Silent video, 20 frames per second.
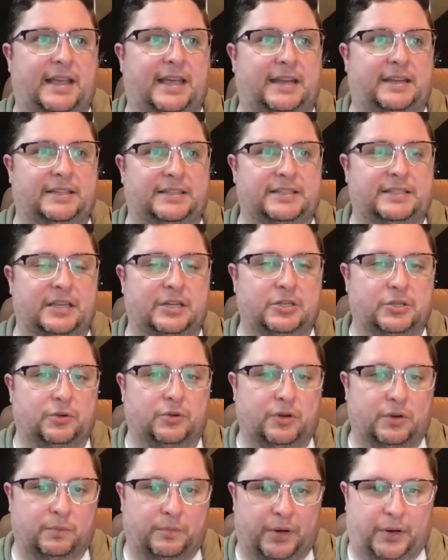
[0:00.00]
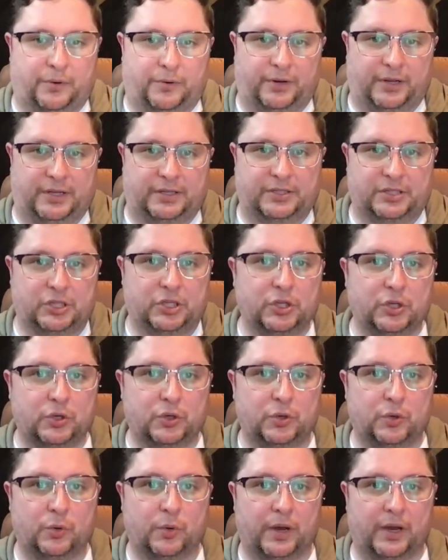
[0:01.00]
an essential component
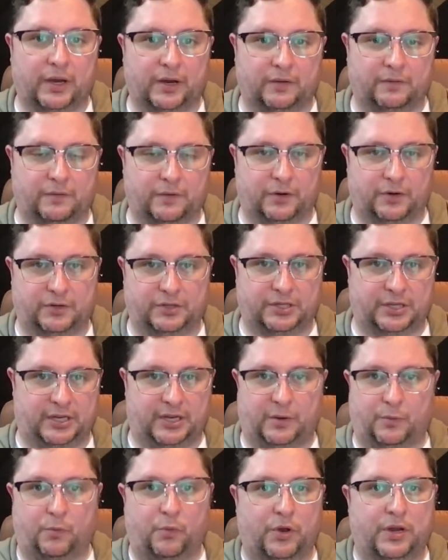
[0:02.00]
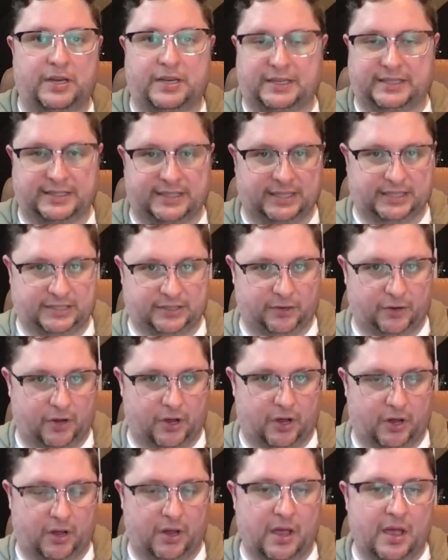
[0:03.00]
to a conversion, it wouldn't exist at
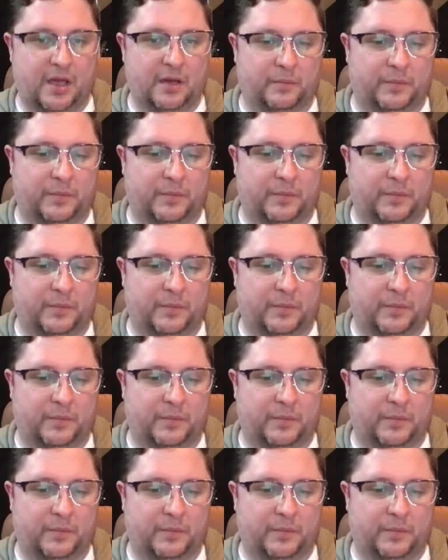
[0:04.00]
all.